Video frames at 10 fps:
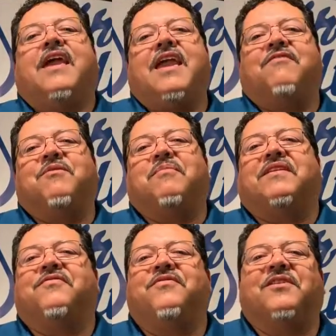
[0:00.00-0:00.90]
Hey
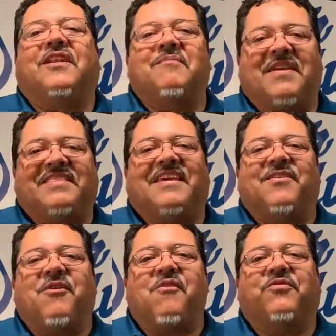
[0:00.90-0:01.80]
everybody, Phil Clemente
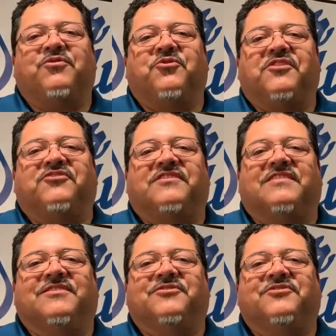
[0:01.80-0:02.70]
here, Air Filtration
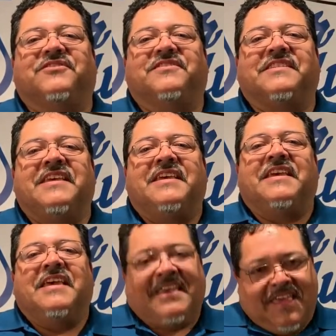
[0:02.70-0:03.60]
Solutions.
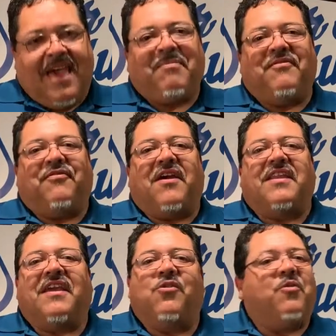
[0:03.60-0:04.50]
Happy
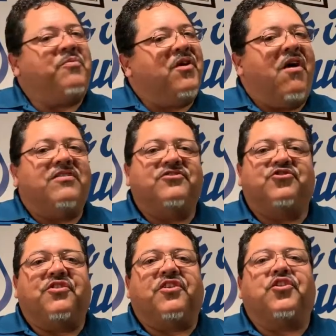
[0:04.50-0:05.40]
Friday, hope you all
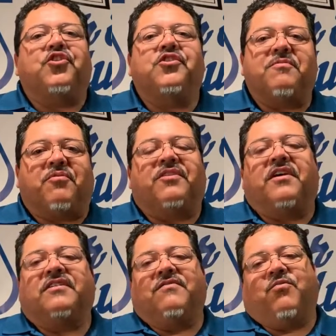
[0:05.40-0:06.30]
enjoyed a good and
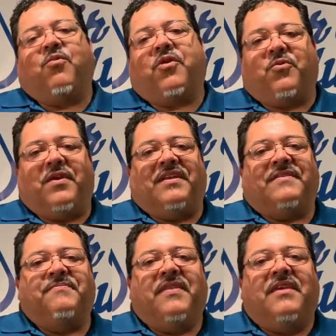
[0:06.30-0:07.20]
productive work week.
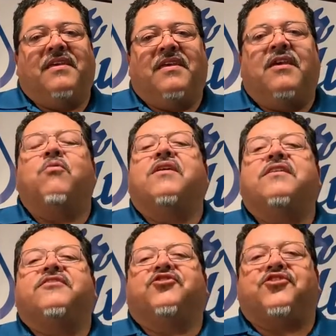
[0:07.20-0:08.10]

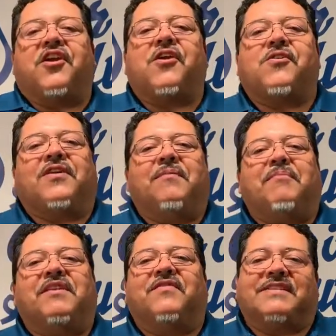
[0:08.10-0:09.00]
Wanted to share a
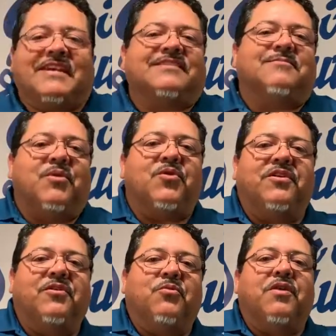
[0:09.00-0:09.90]
bit of a
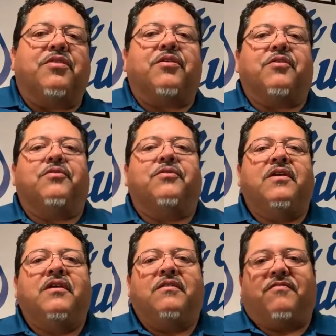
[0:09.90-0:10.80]
testimonial with you
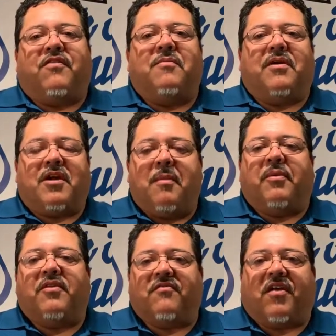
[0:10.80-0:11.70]
from a
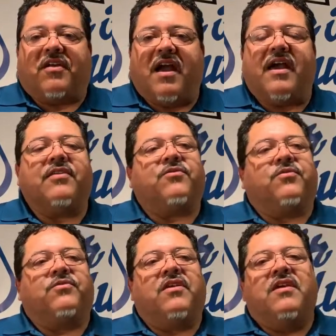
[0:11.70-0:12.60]
couple of our
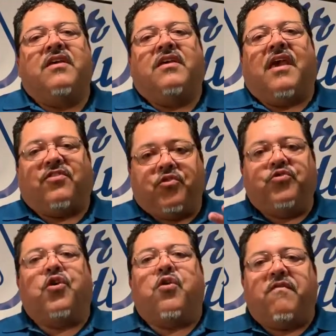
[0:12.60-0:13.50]
Kaisers. As you
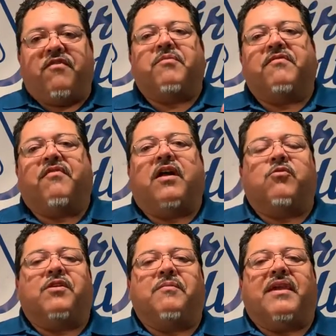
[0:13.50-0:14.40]
know, if you've been
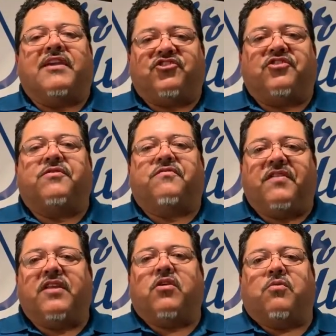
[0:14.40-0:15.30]
following me, I shared
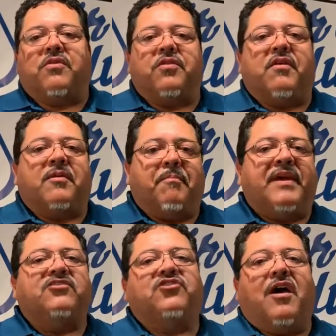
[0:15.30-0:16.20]
video with you on a
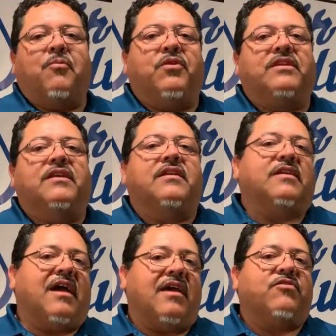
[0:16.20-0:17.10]
big job we did
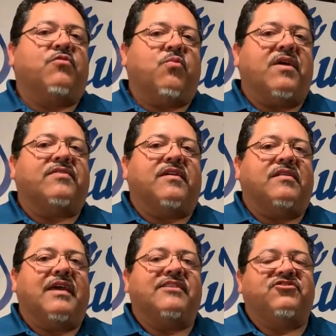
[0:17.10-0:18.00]
at Kaiser West
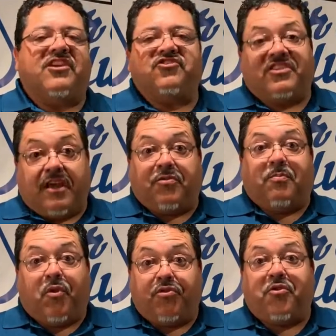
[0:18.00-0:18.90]
LA, changing
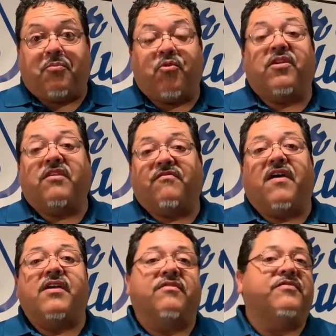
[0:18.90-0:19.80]
out both their pre and
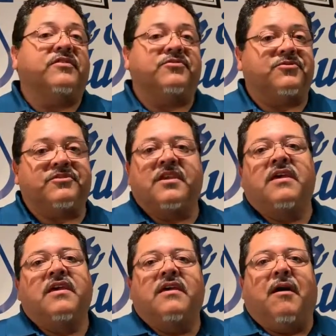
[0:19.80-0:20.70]
final filters
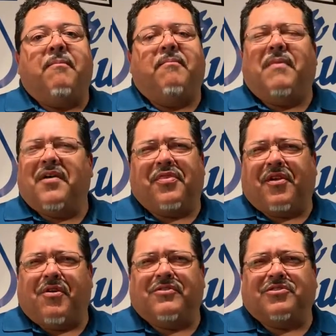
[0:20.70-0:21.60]
a month
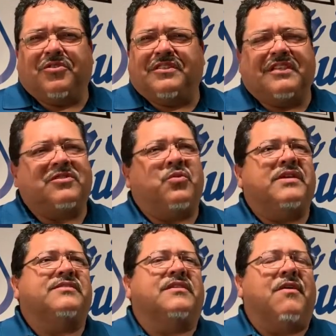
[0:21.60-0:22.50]
ago or so, 6
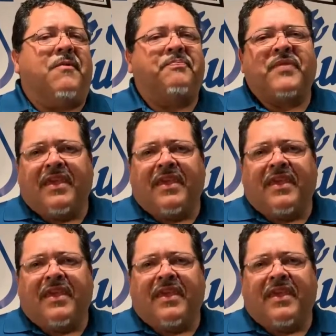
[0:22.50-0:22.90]
weeks ago.